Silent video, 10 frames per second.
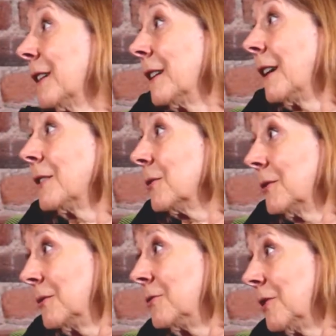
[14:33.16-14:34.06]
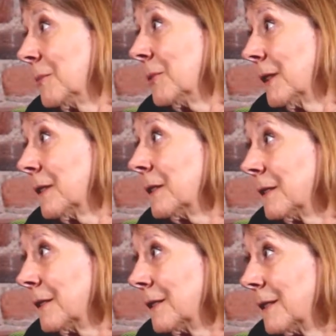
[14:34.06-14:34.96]
and I don't know who John Briggs
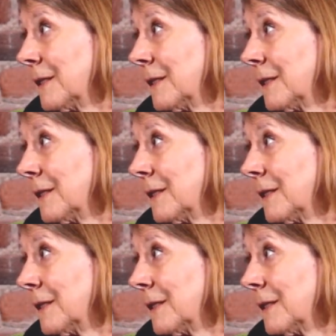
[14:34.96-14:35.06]
is.